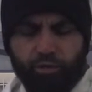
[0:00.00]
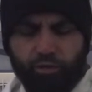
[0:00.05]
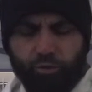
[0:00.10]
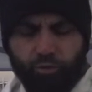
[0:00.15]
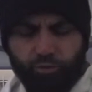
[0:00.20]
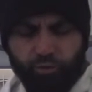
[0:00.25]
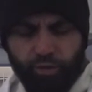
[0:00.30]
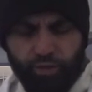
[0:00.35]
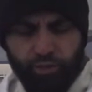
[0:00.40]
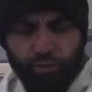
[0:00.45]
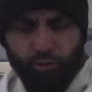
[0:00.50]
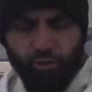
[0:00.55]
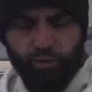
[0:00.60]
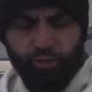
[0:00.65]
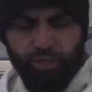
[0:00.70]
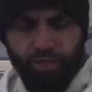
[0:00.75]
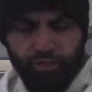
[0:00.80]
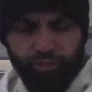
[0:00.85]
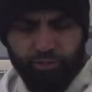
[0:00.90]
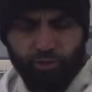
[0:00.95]
your, your
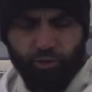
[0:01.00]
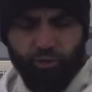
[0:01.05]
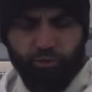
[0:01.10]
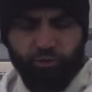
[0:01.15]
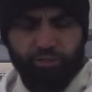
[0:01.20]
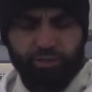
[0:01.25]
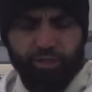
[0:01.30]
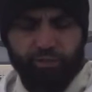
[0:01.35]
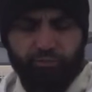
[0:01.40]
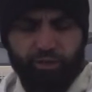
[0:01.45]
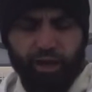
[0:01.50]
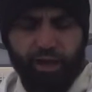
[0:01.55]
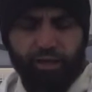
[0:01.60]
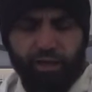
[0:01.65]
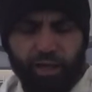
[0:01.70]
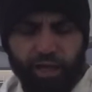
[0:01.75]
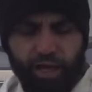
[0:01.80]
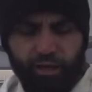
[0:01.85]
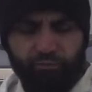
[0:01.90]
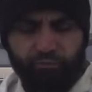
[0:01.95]
eternal
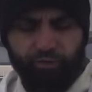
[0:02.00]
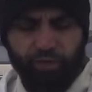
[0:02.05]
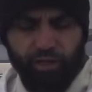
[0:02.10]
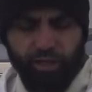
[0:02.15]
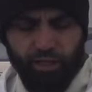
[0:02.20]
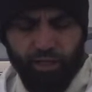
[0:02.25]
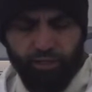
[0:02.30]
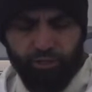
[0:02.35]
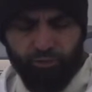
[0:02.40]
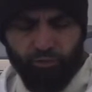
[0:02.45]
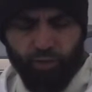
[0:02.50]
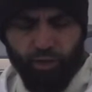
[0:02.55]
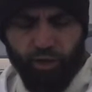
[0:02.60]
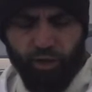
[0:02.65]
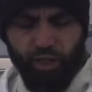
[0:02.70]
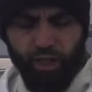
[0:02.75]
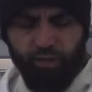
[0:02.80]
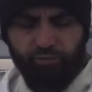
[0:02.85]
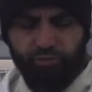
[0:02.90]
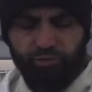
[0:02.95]
divine life into our
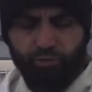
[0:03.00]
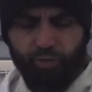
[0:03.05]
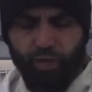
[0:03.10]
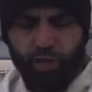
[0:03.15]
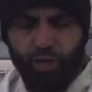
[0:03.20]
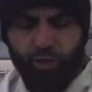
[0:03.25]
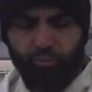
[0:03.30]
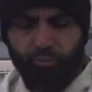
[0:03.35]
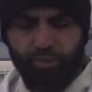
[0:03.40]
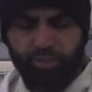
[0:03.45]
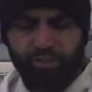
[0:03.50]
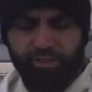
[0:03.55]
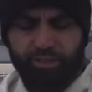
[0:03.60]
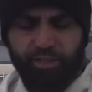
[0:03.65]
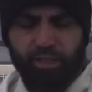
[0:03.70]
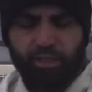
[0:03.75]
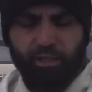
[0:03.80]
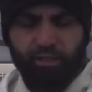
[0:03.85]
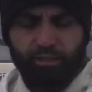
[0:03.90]
lives to help us